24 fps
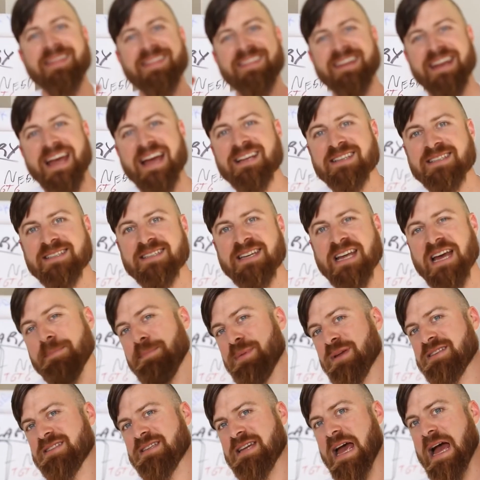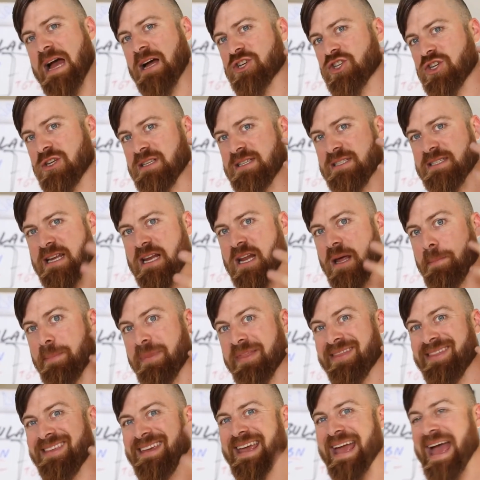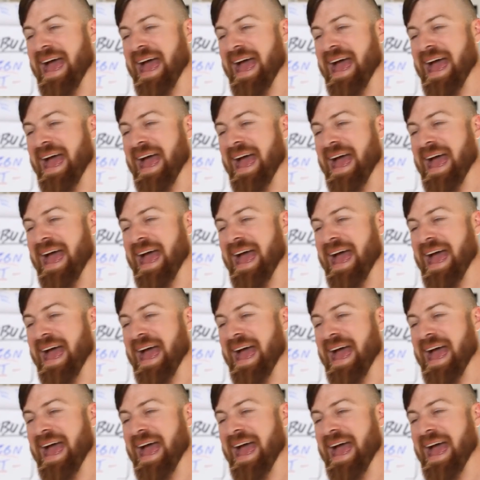The next step is to actually set up the